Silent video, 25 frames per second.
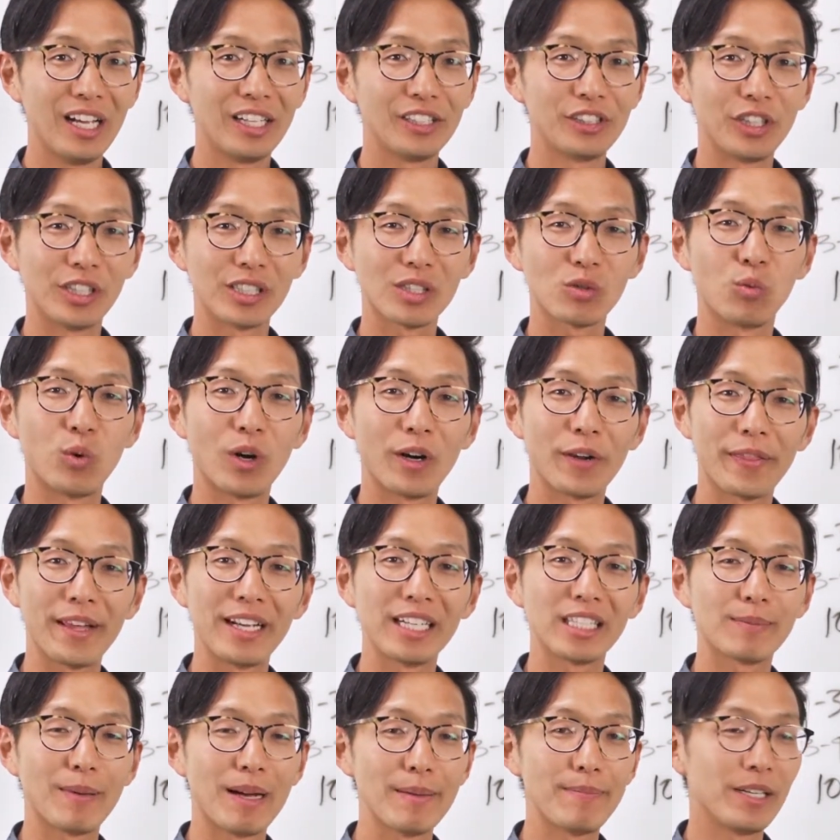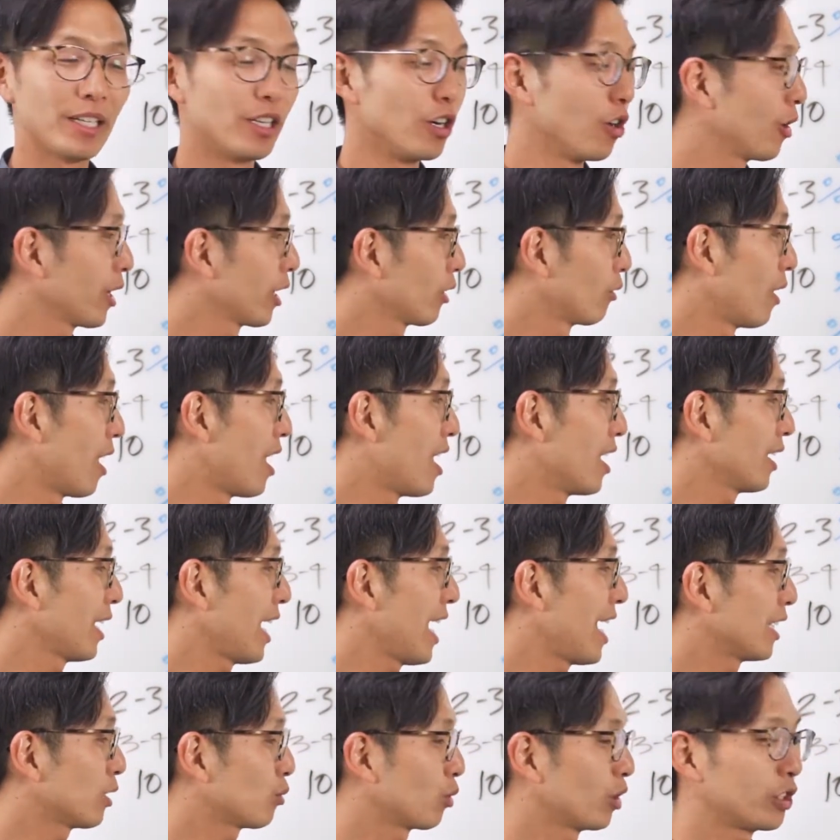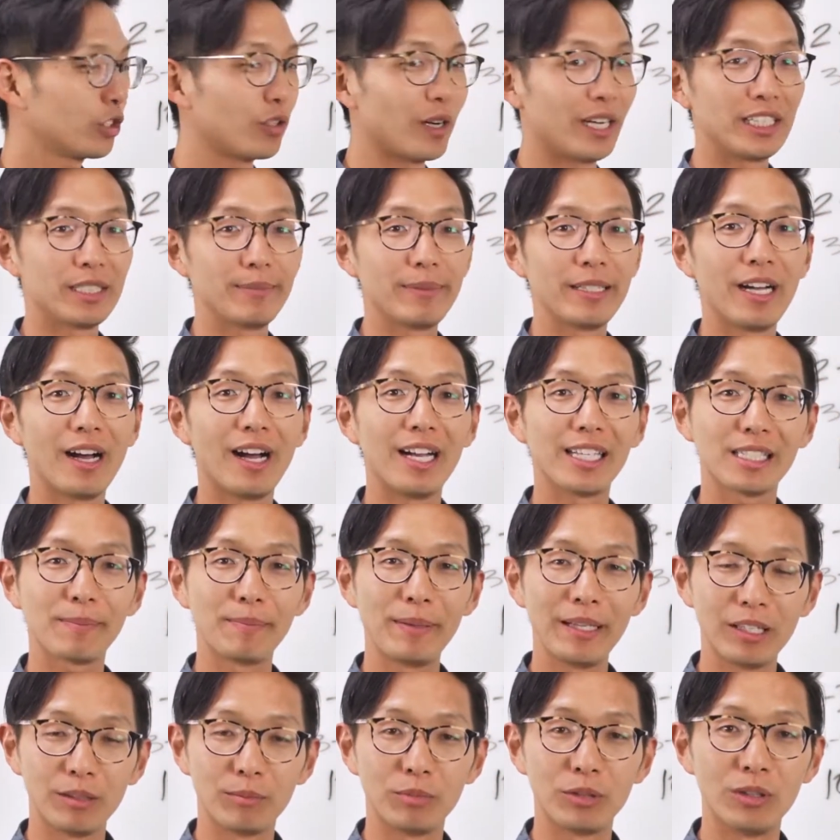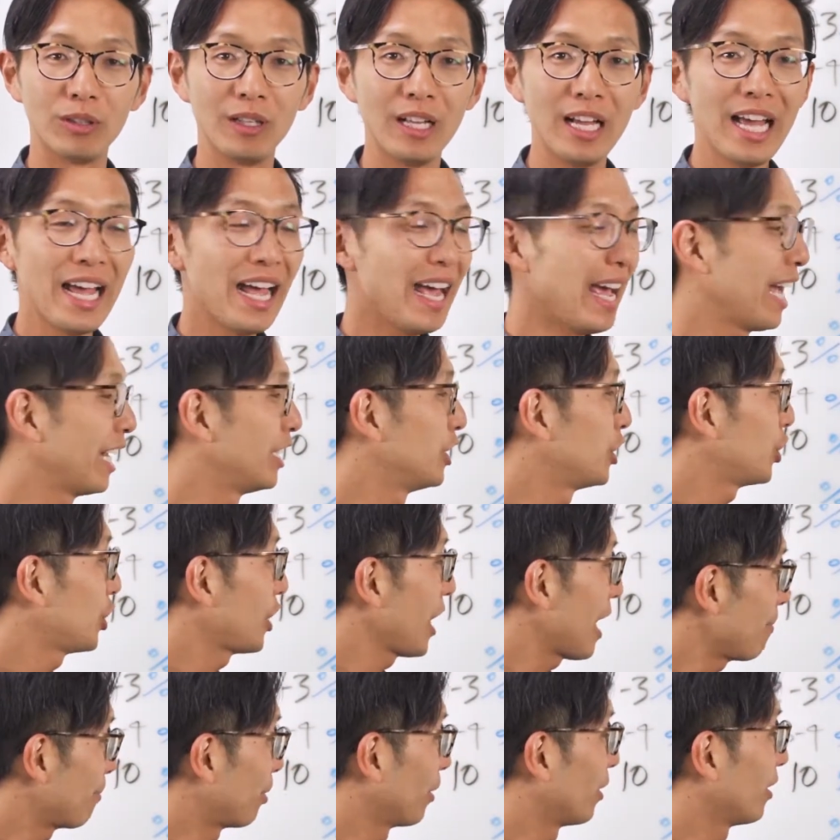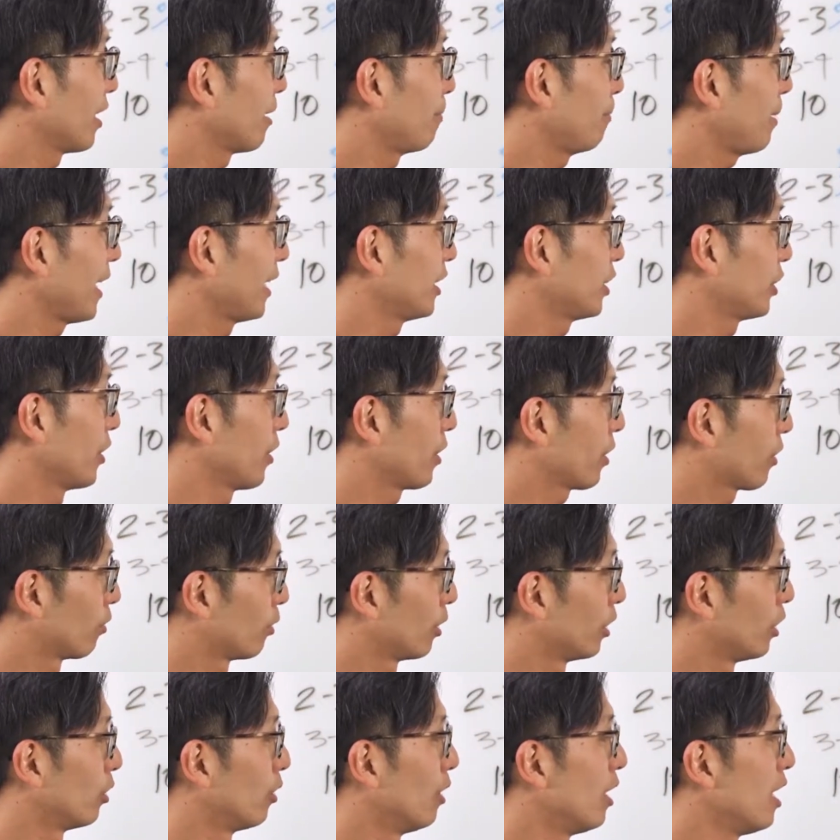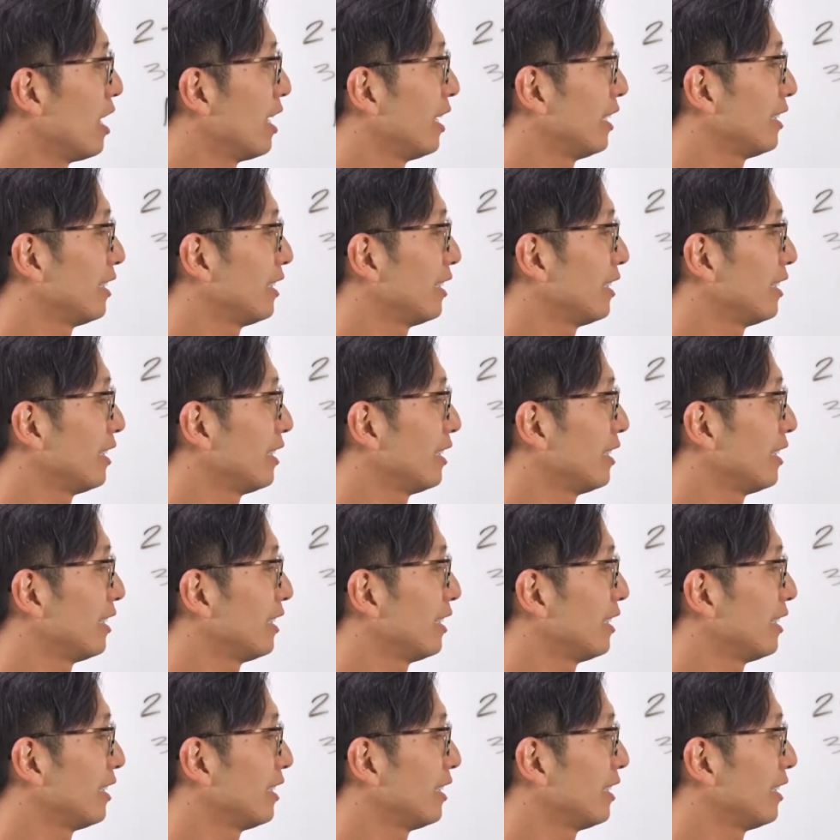just where things might be going wrong as we're trying to be hospitable and shepherd a patient through